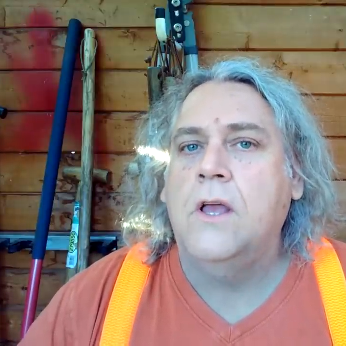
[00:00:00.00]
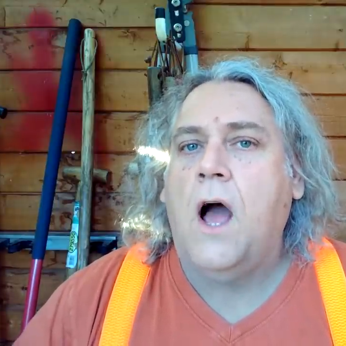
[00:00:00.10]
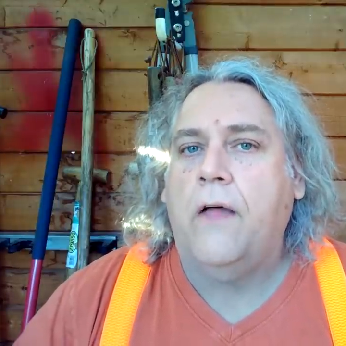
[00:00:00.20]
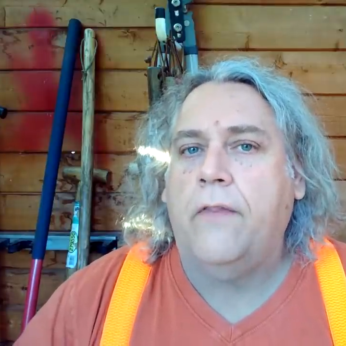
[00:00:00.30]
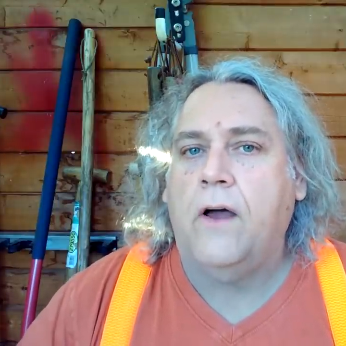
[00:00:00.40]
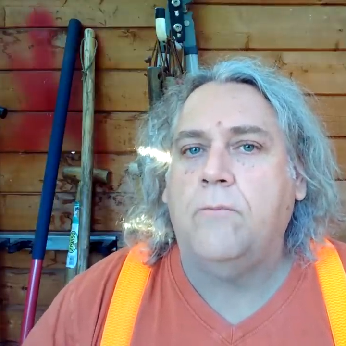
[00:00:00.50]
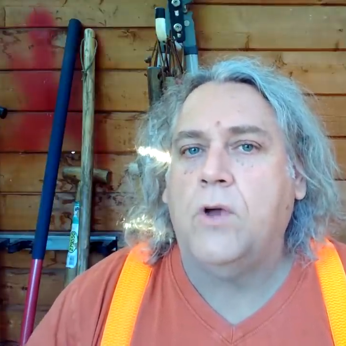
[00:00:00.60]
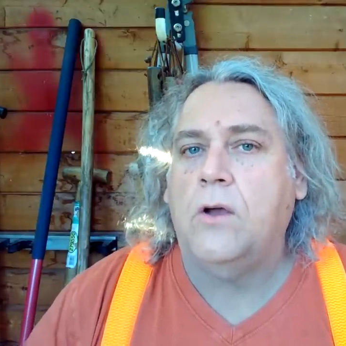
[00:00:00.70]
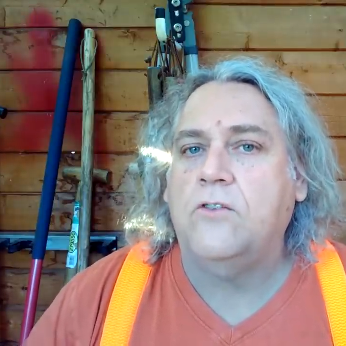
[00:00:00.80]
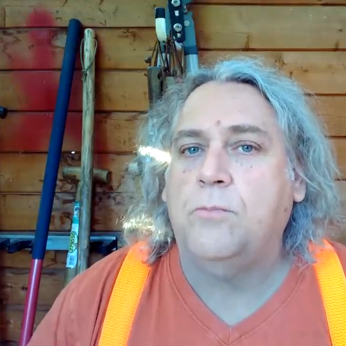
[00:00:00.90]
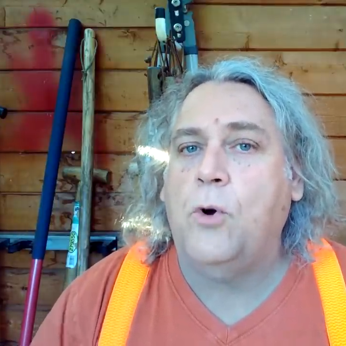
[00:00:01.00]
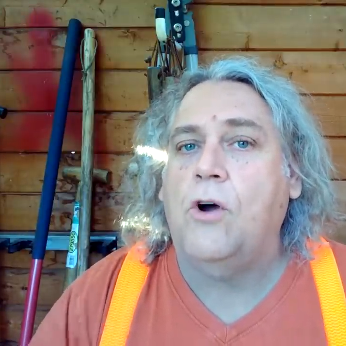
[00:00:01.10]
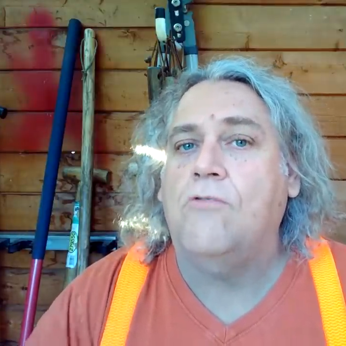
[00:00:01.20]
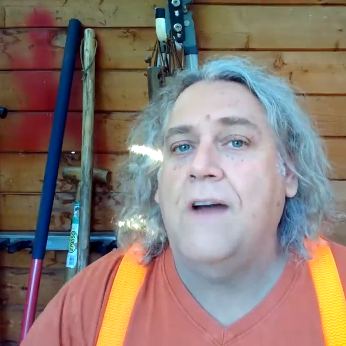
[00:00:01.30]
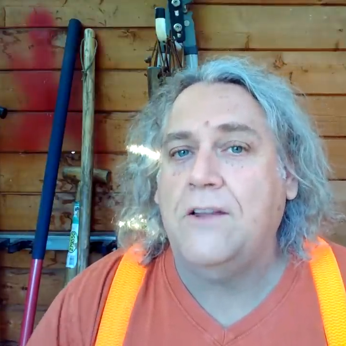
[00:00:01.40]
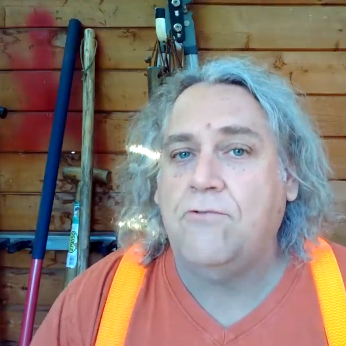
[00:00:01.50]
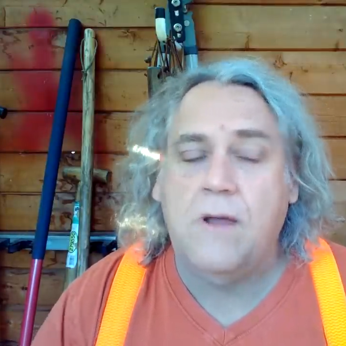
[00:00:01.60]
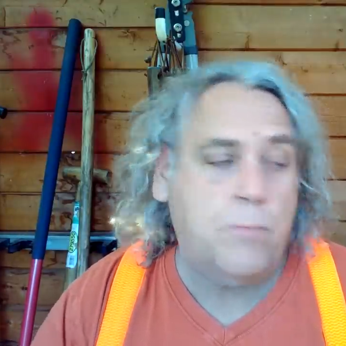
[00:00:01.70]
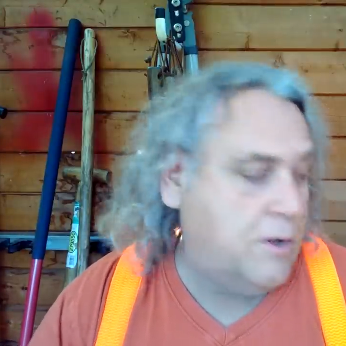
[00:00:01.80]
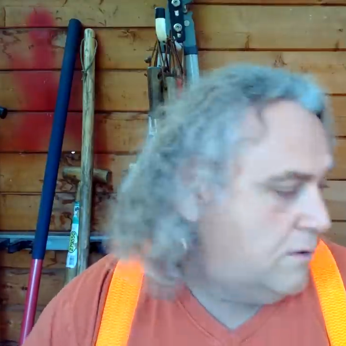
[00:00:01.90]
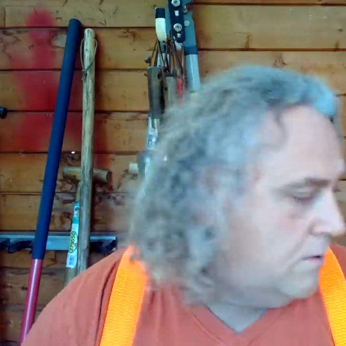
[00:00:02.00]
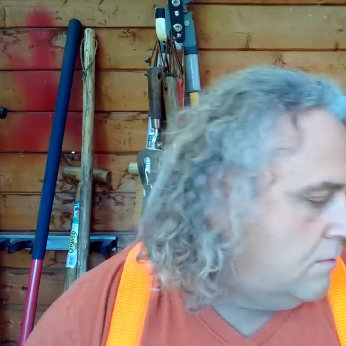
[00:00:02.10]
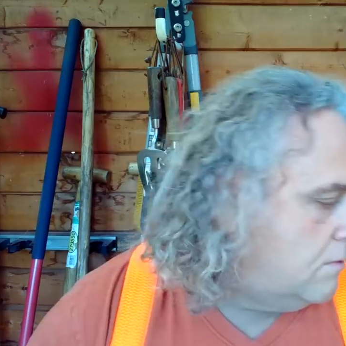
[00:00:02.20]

and I'm going to put a red ribbon